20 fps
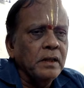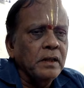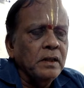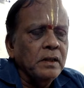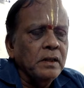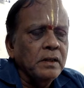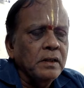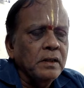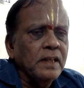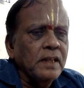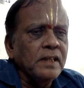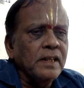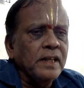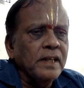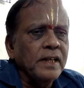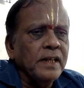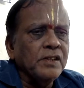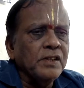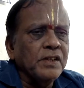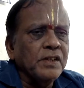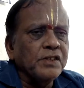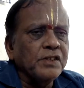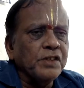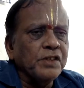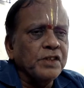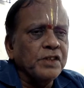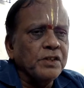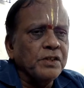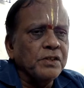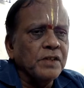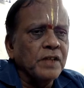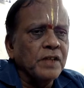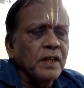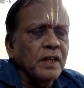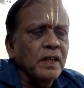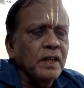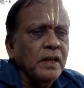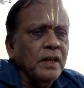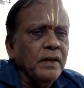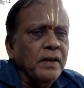That is the next restriction, sir.
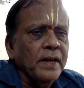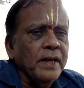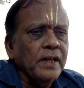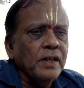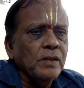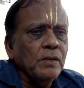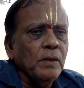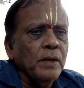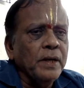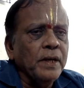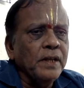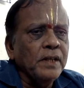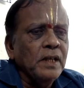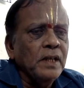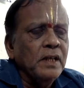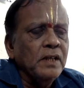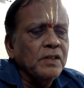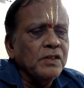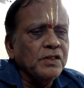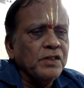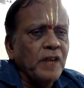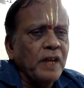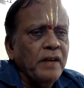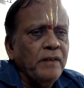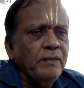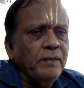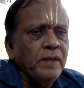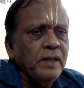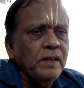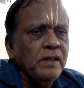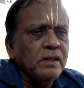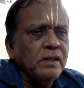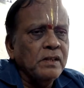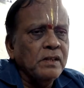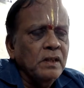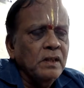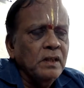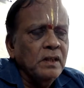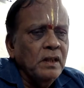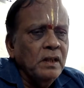Next one is stipends
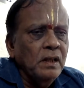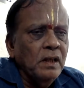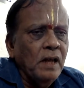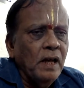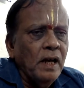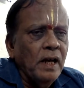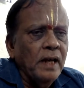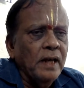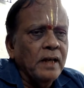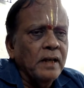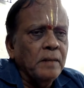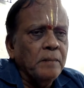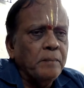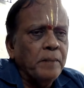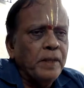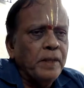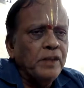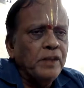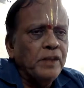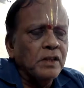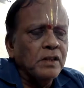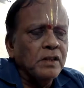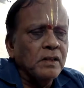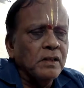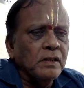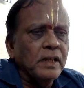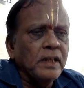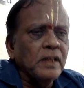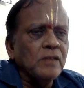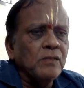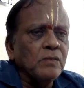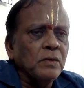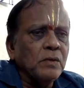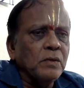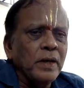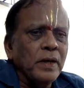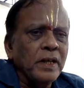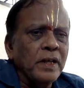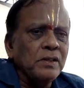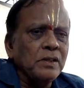and pensions. That is,
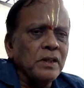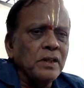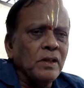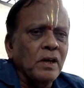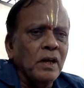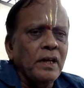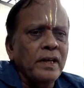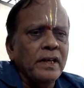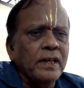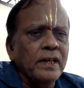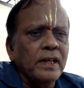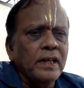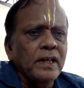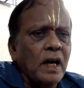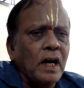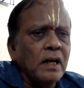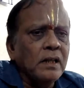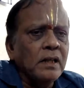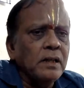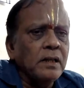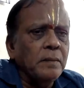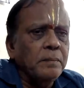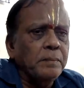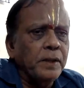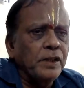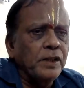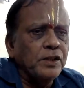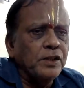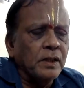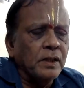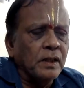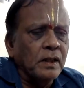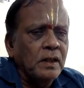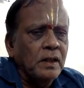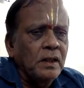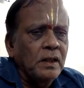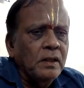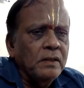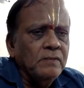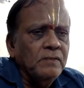nowadays they call it as asra pension,
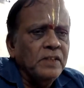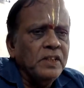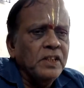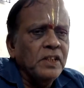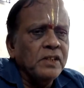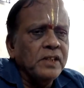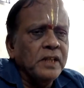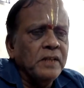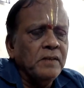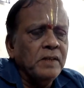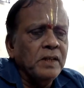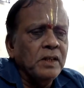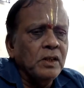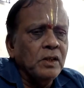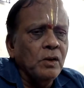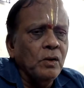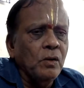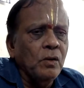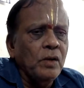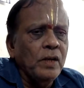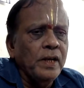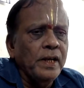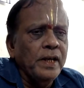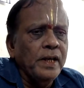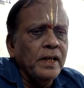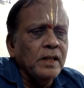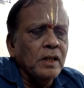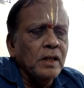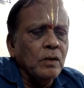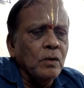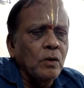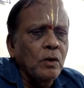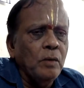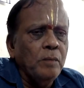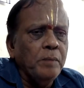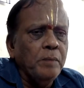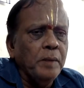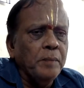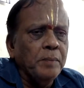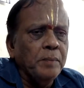which is given to the old ladies or old
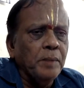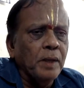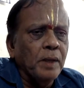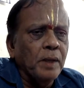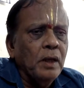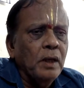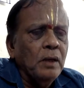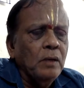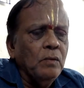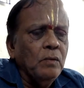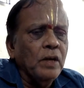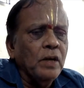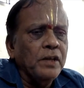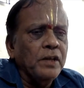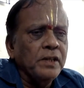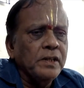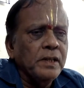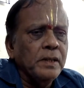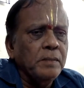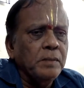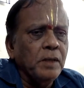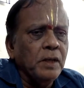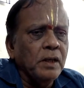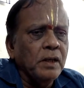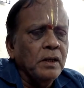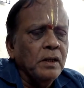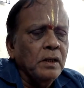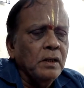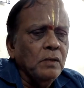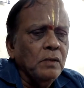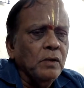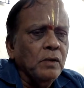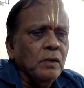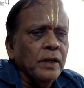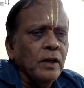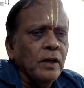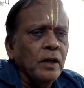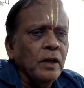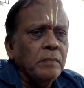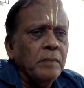people who are disabled, who
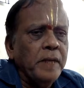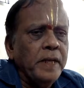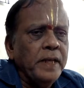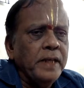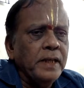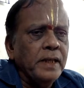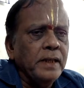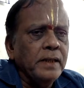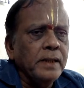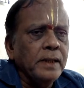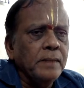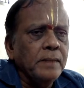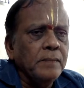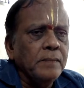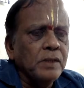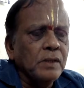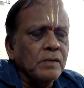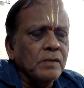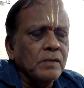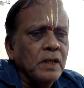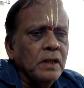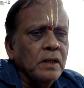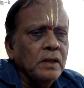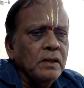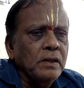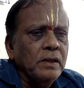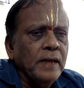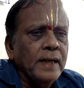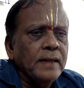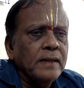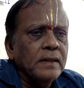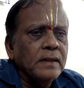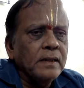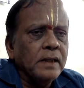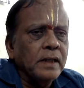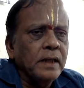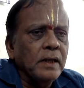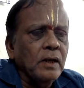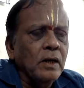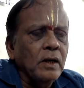cannot maintain themselves. That
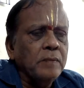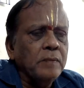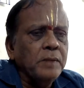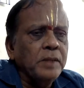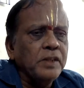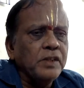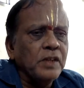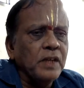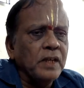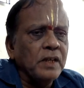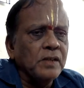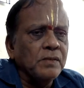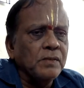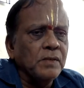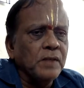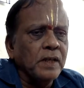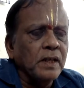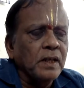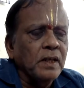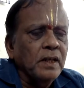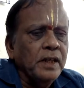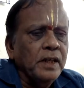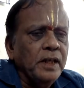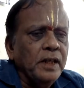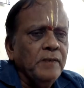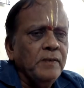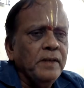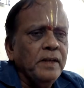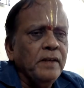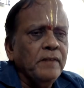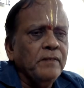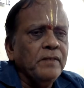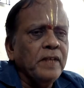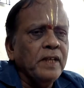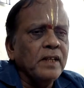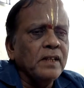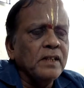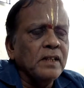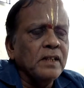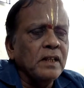cannot be transferred, even if there is
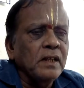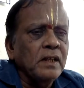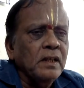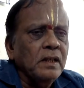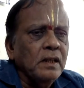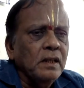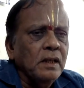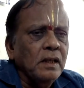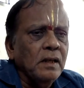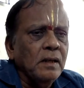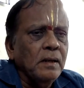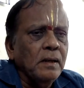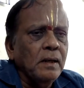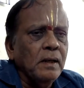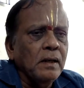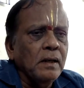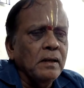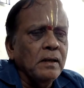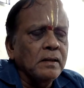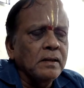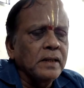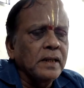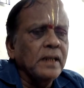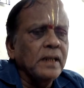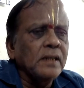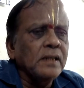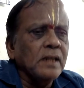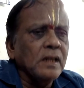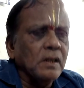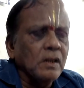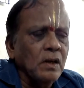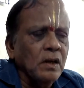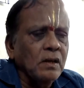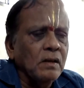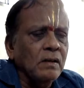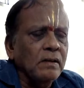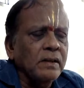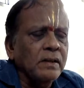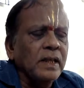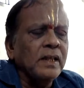a clause,
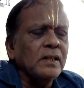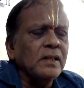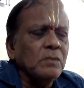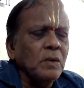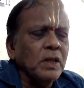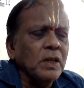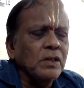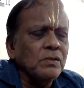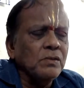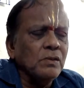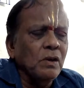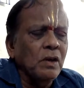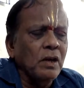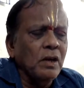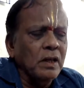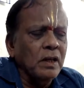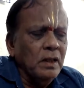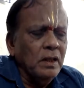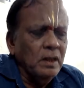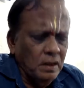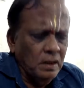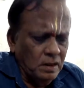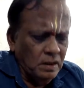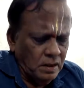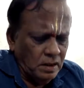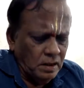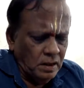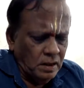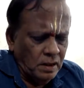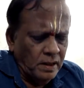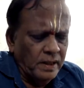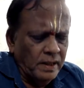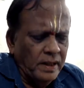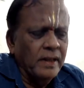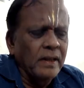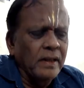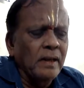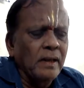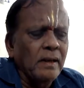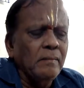there is what is called
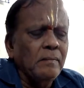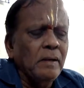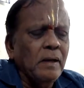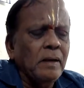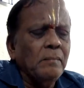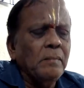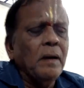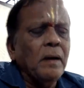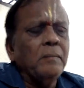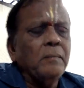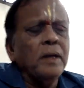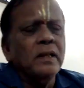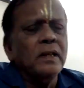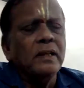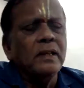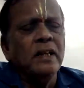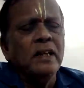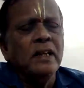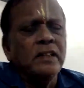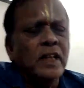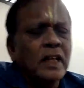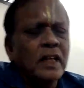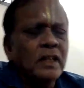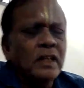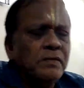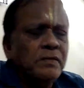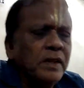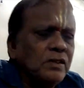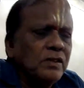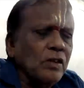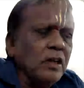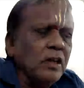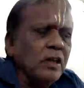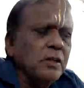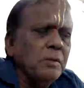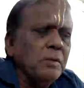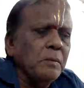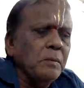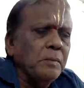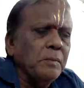a transfer is sought to
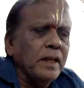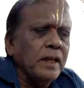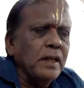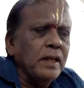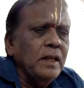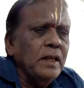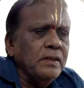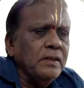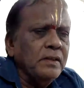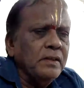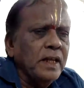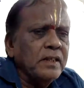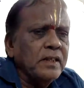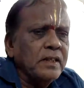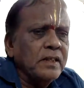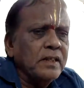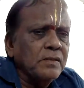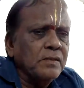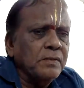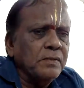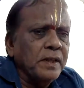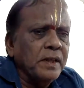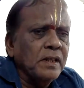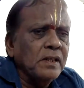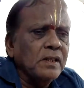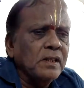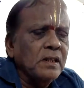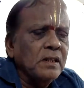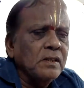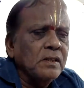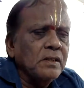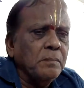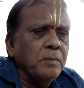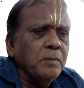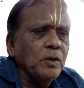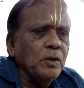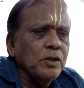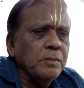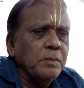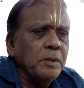be made. That transfer is
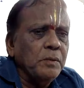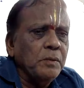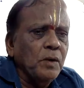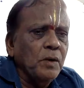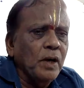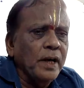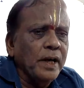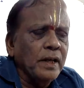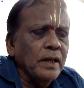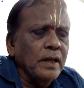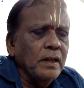supposed to be void.